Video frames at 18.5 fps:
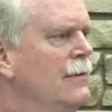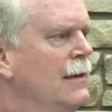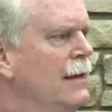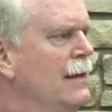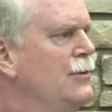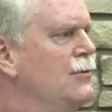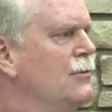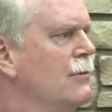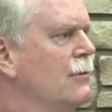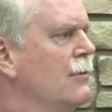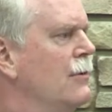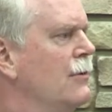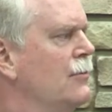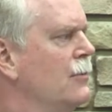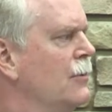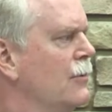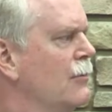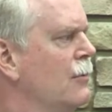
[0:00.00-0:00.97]
Easter and
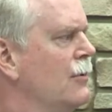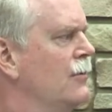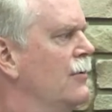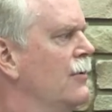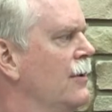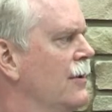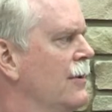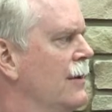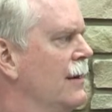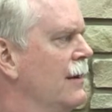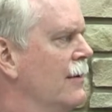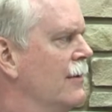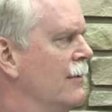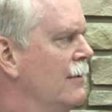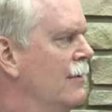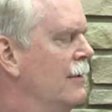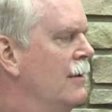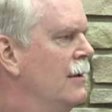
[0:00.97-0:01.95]
Christmas. What's the
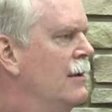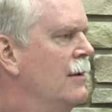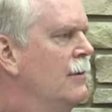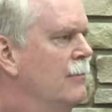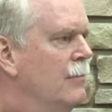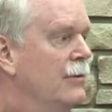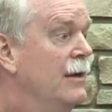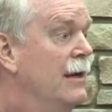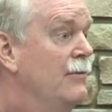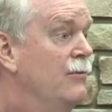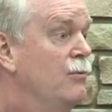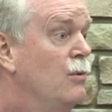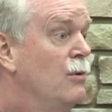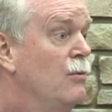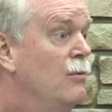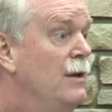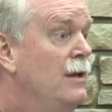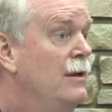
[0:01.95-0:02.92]
deal? But that's
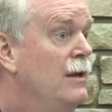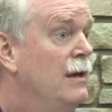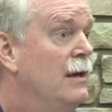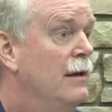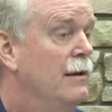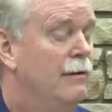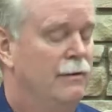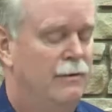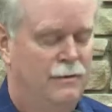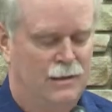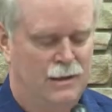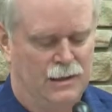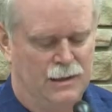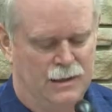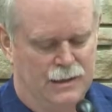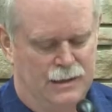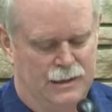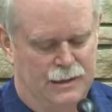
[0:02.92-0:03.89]
what we did.
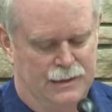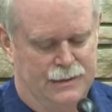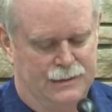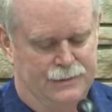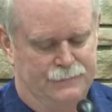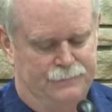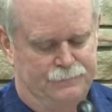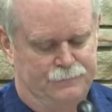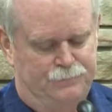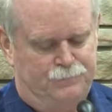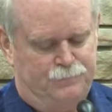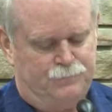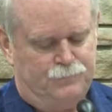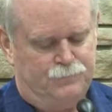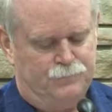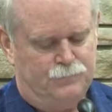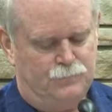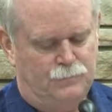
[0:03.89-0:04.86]

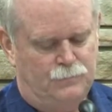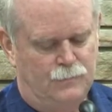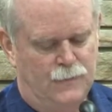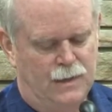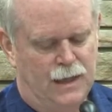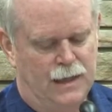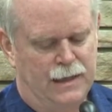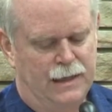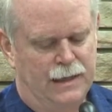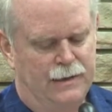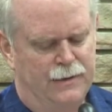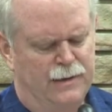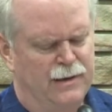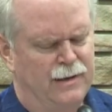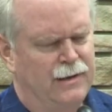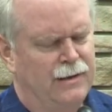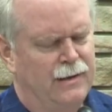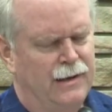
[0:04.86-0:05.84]

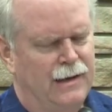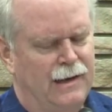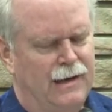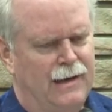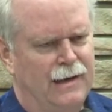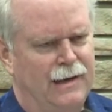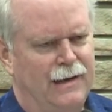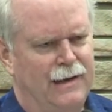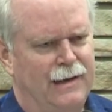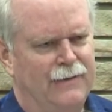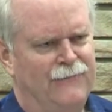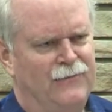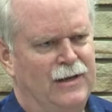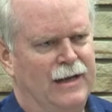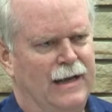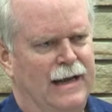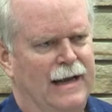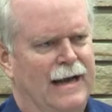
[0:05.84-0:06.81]
And if
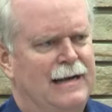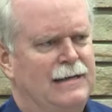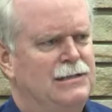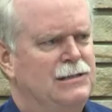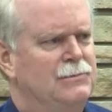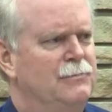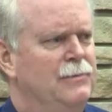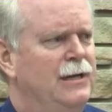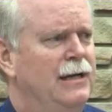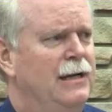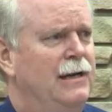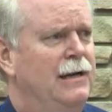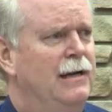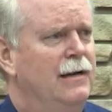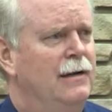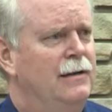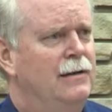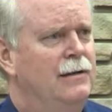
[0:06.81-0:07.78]
you asked
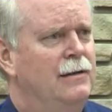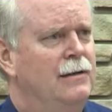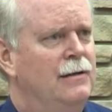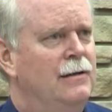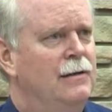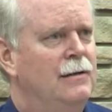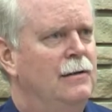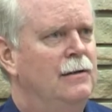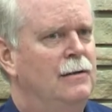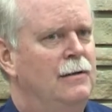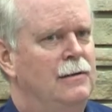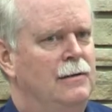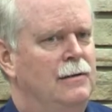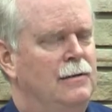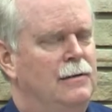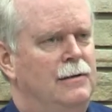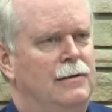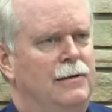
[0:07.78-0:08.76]
me
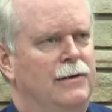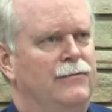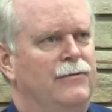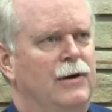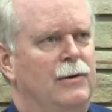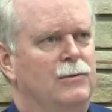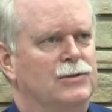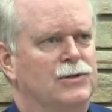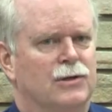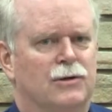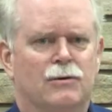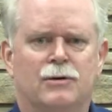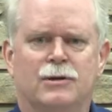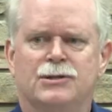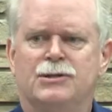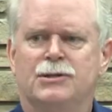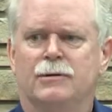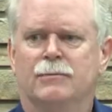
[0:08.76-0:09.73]
if I was a
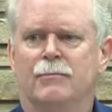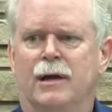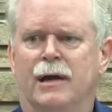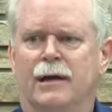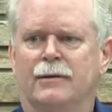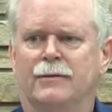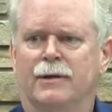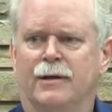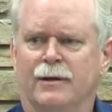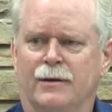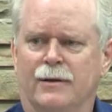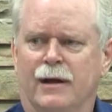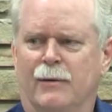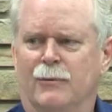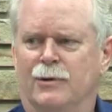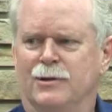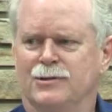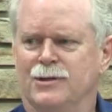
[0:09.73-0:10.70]
Christian back then,
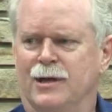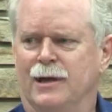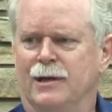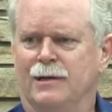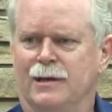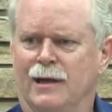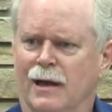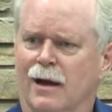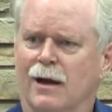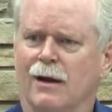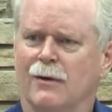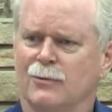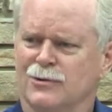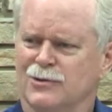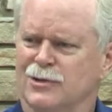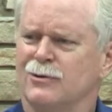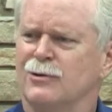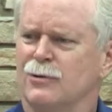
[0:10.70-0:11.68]
I would say, yeah, I
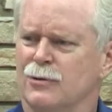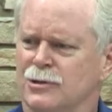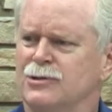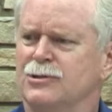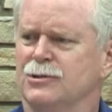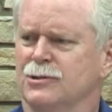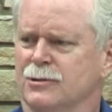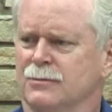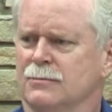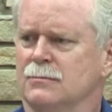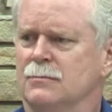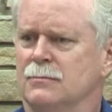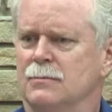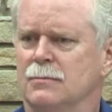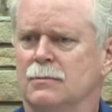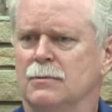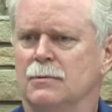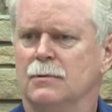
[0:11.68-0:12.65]
was a Christian
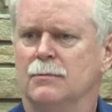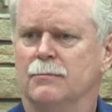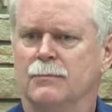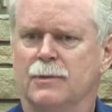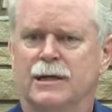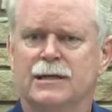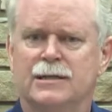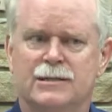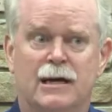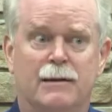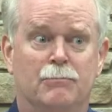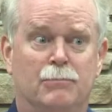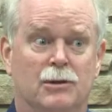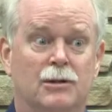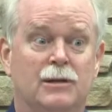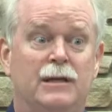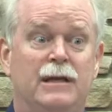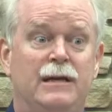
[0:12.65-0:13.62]
because I
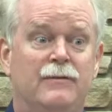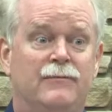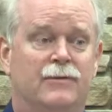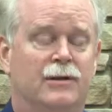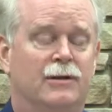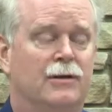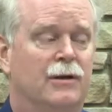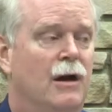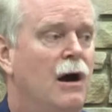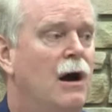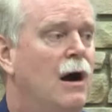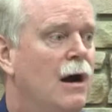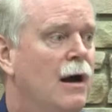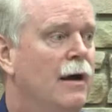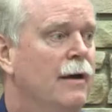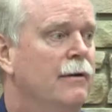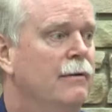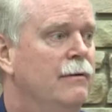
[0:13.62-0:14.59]
believed in
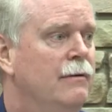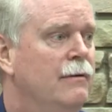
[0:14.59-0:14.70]
God.